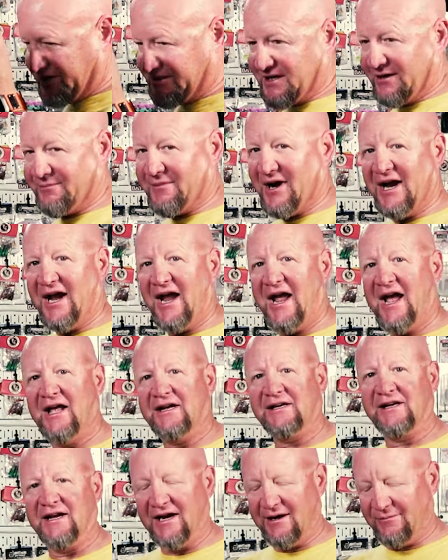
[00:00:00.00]
this on my
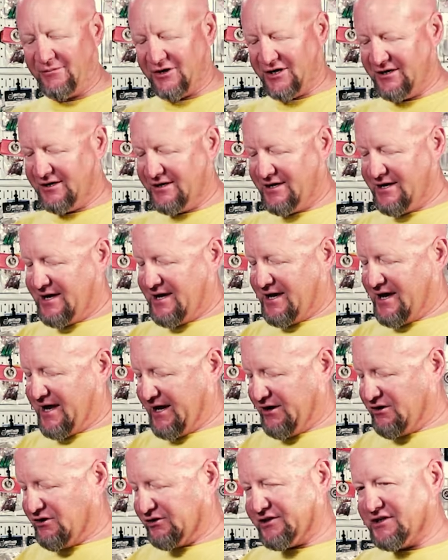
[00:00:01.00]
hat camera
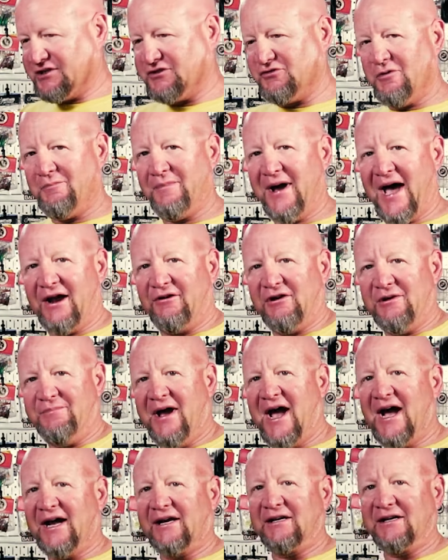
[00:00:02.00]
and hook this to a battery
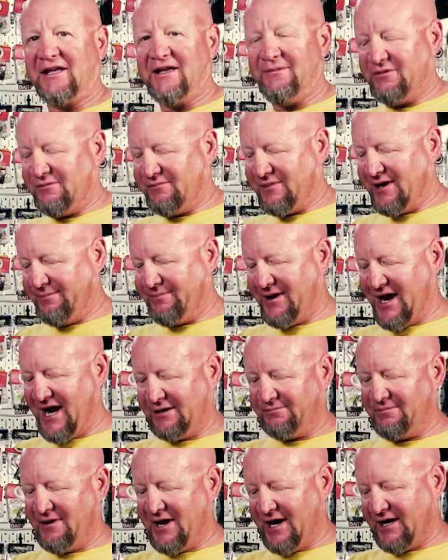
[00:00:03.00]
pack and keep it in my
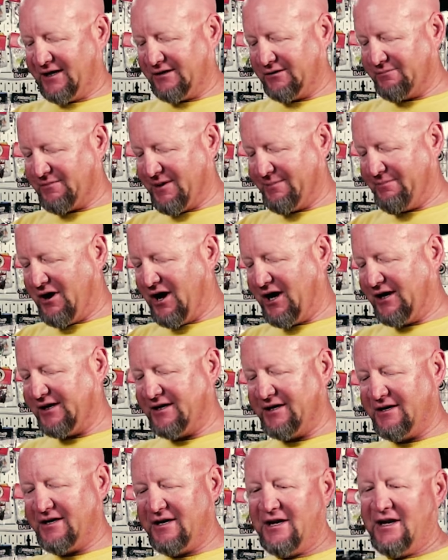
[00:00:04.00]
backpack or my
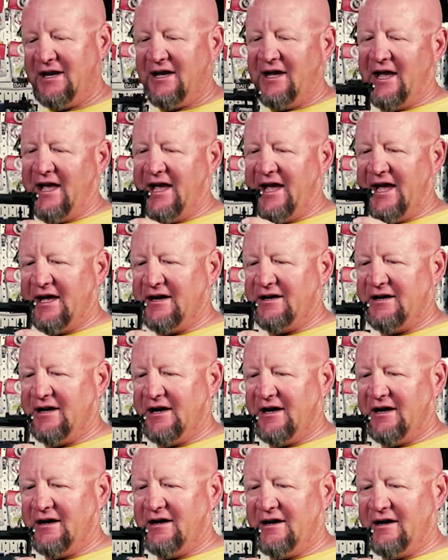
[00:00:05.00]
pocket, and
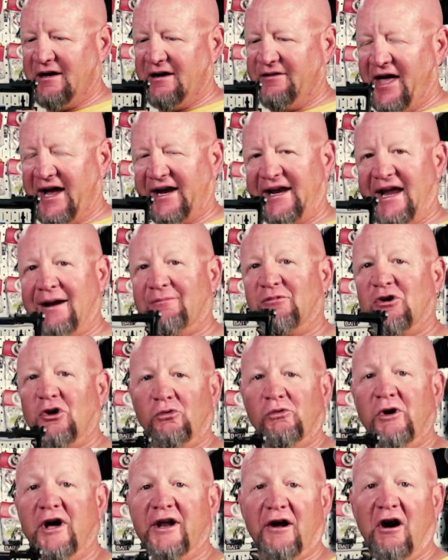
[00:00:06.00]
that camera
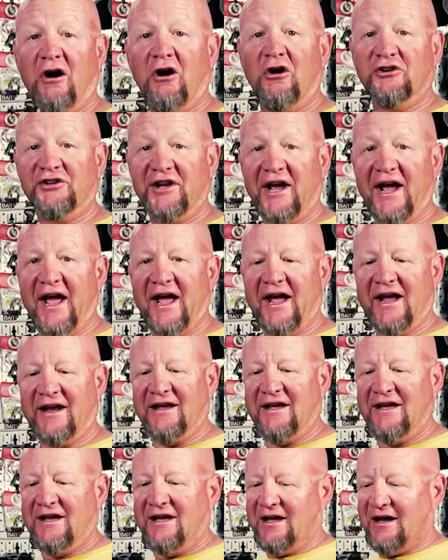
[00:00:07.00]
will run all
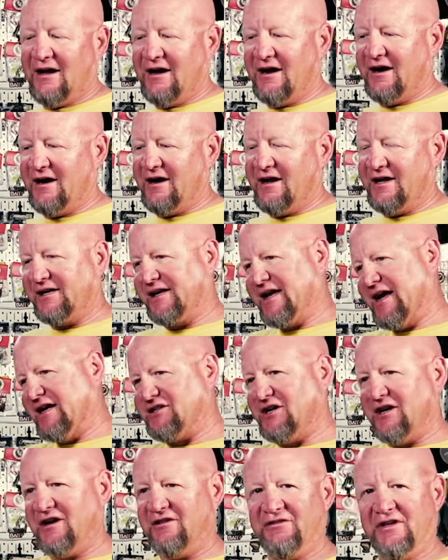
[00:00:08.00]
day. And
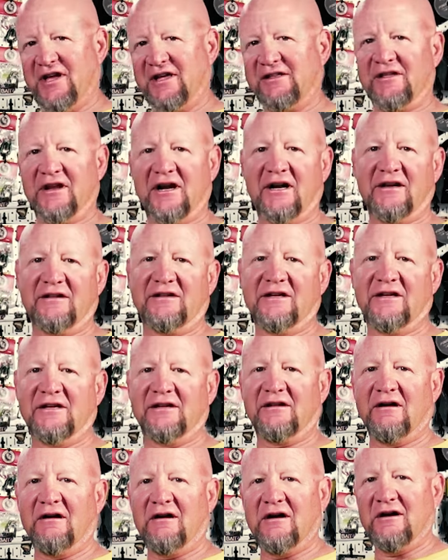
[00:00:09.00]
catch anything that
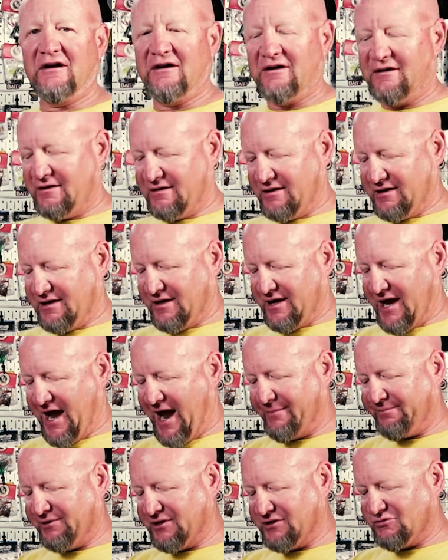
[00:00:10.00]

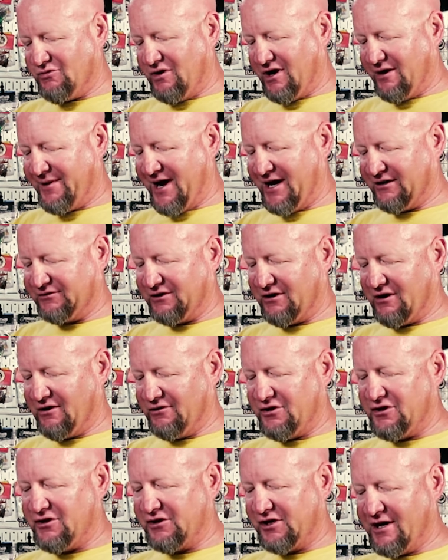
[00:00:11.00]
happens while I'm out there, all
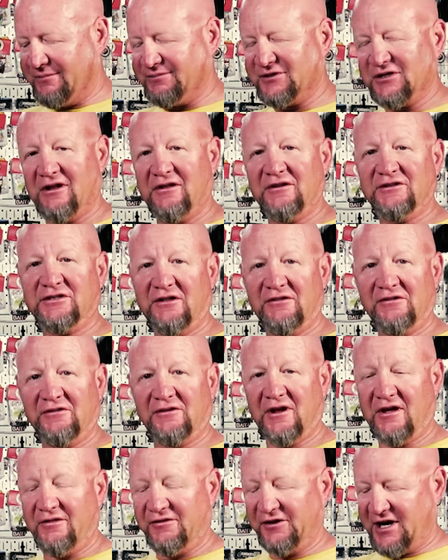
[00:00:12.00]
the hookups and all those
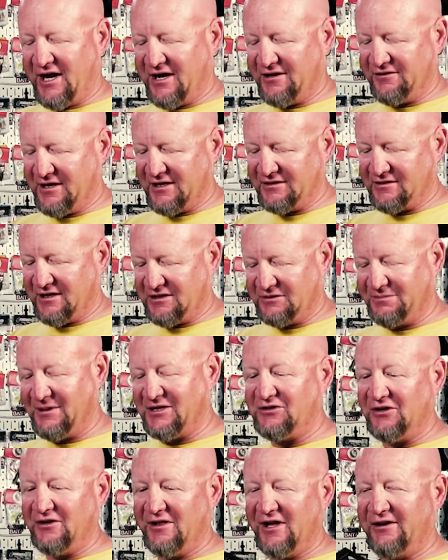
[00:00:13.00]
other kind of things. Like,
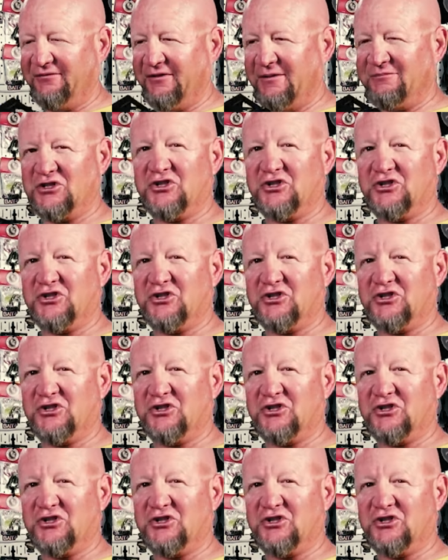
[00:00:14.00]
especially like if I'm